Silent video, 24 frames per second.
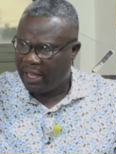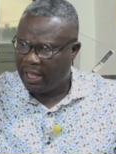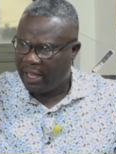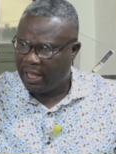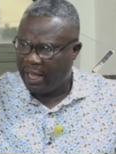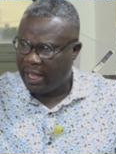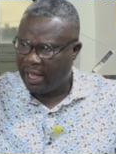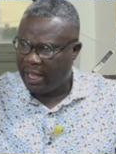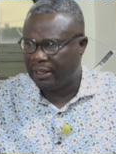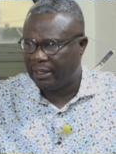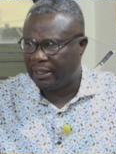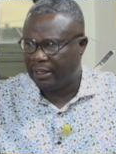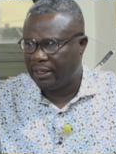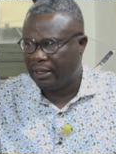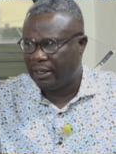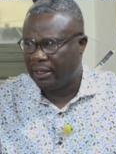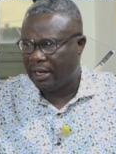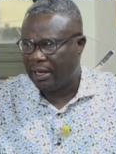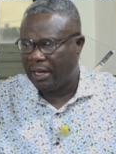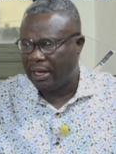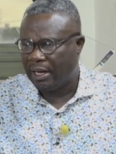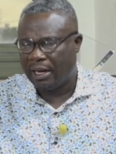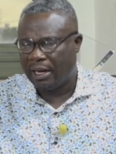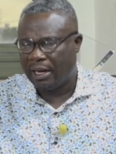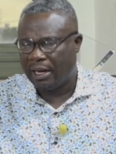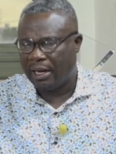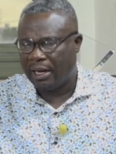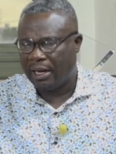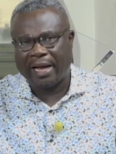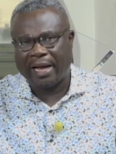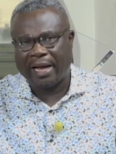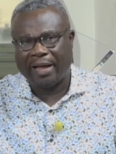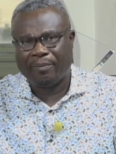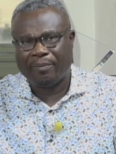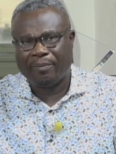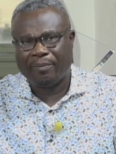Enna,
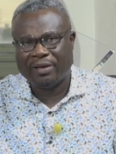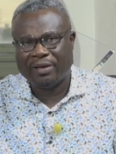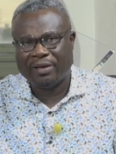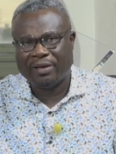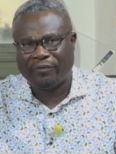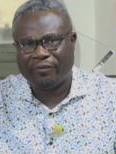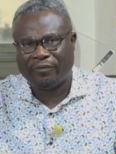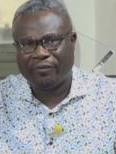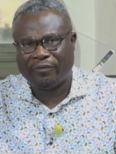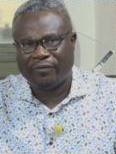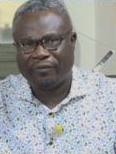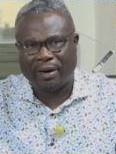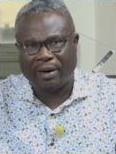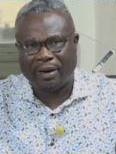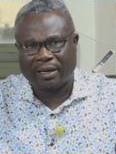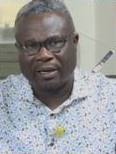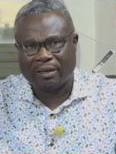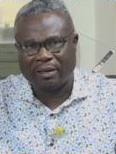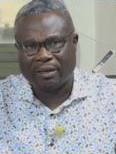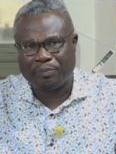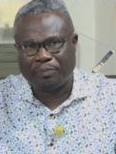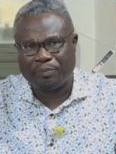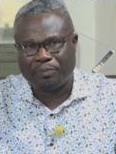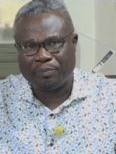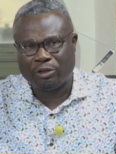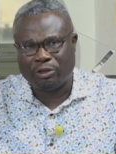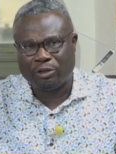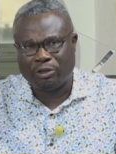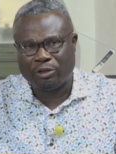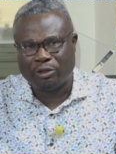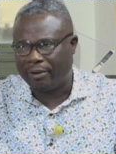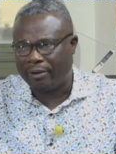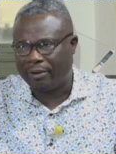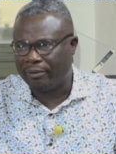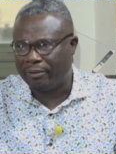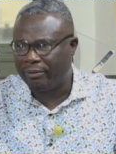guy be a fair to market P to
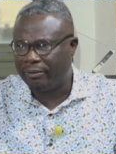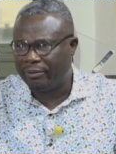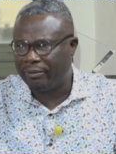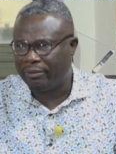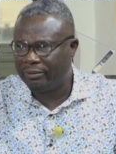Daro.